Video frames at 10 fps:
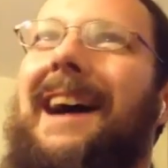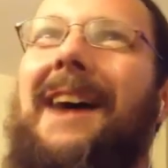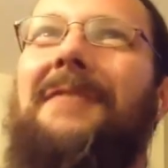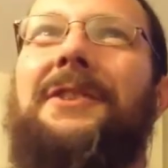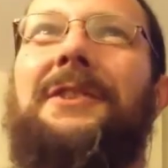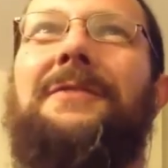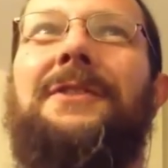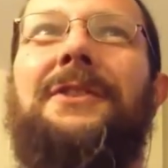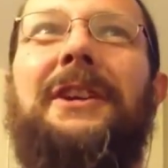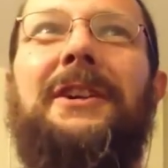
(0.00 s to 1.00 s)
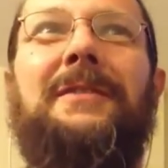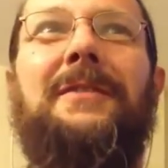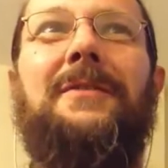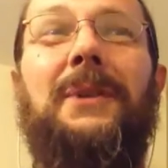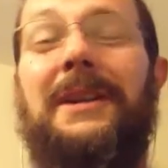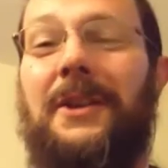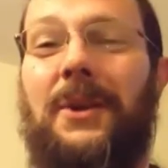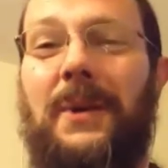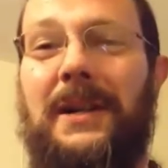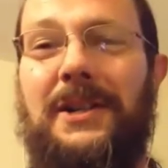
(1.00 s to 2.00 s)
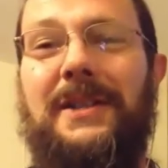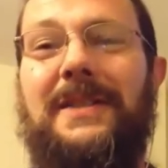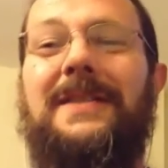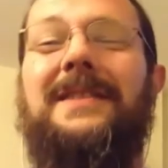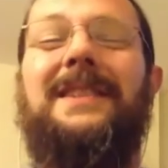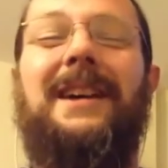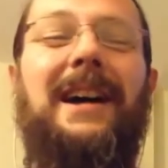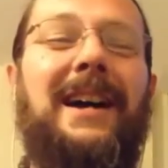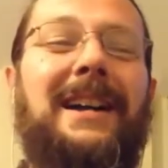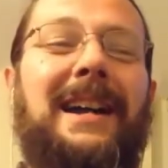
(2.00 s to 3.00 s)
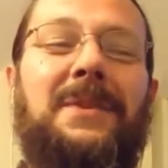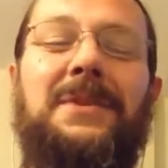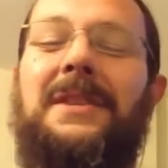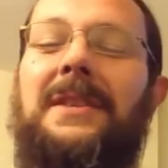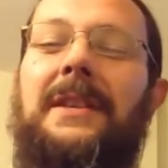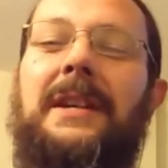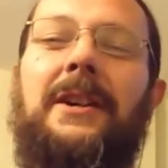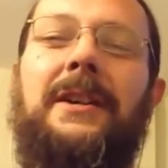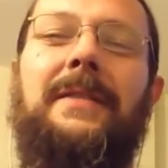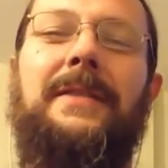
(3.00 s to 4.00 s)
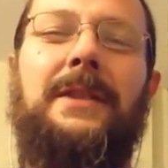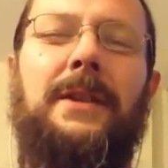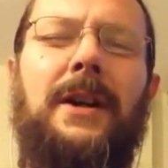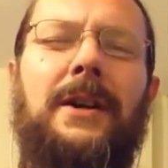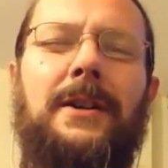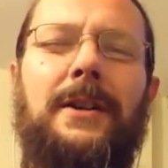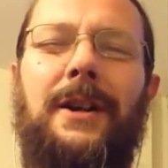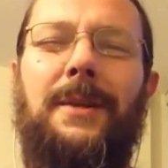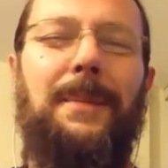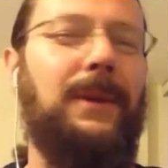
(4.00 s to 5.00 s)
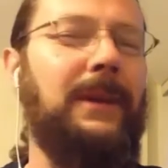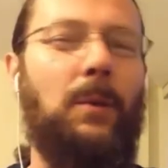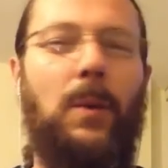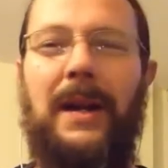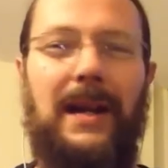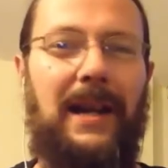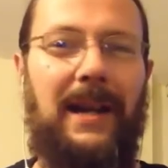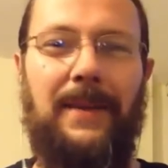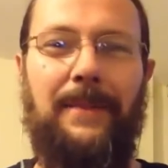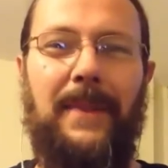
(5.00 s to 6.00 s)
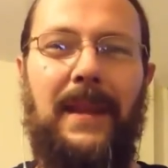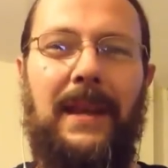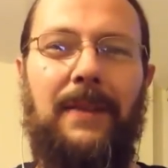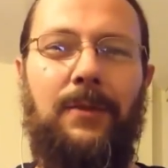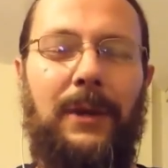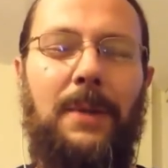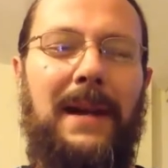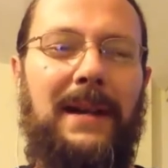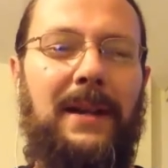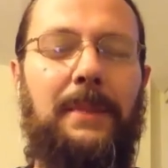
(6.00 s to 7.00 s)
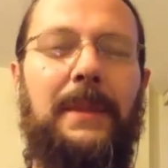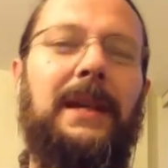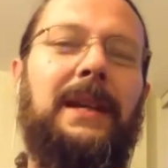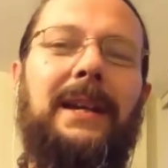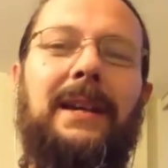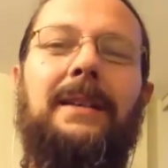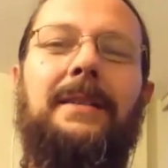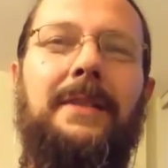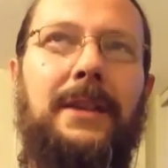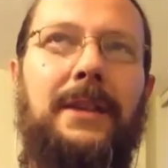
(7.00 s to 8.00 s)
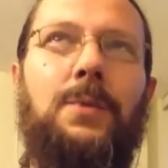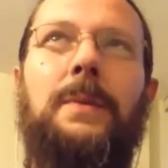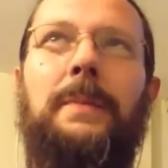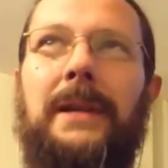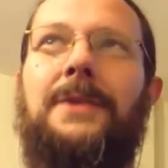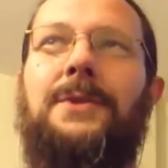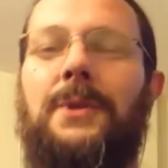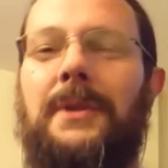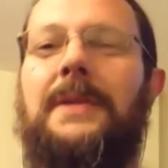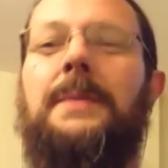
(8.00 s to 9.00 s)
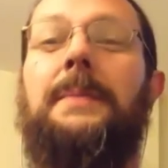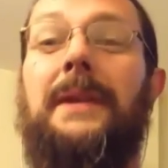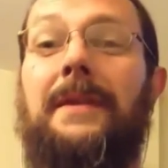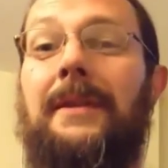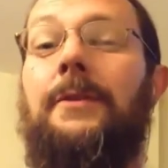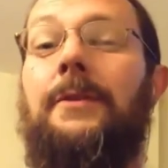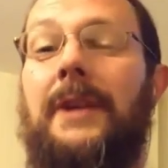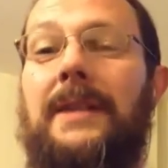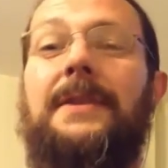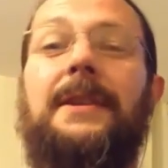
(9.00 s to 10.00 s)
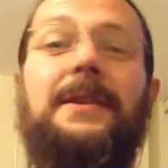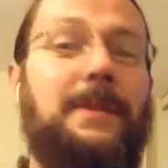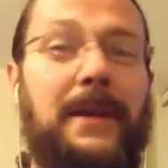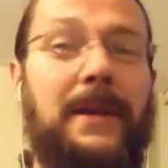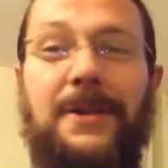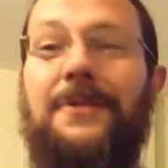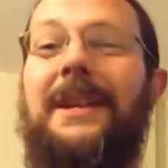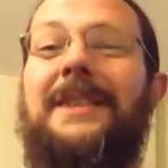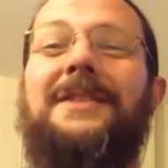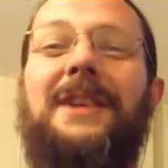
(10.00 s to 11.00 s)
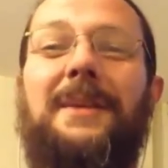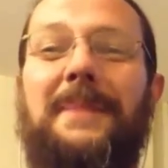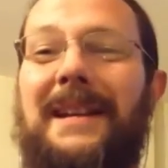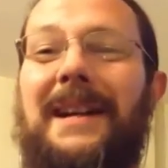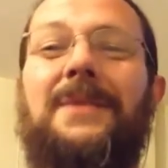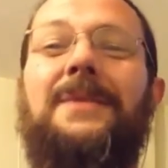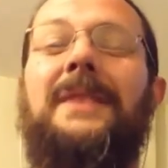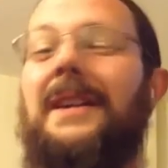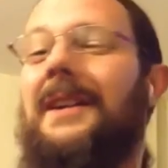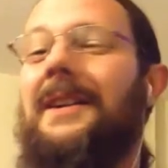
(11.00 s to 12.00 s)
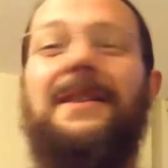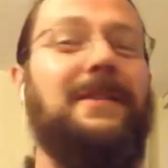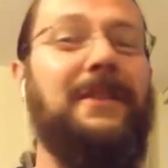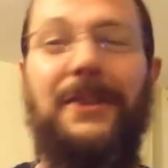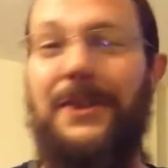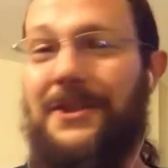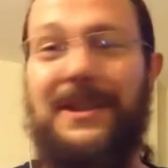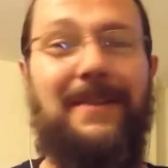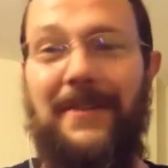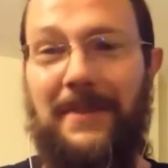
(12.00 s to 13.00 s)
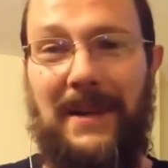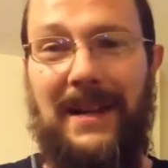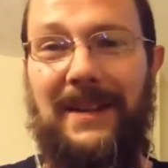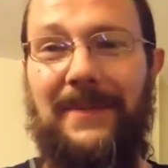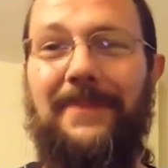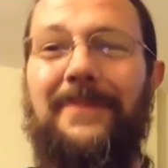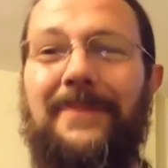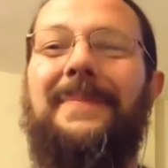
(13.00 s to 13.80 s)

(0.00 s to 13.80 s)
after a full year of avoiding the questions, I, I now see that the narrative has gone on a complete 180 if we go back to the beginning, these were being sold as a benevolent race, six-dimensional race coming down, going to save everybody,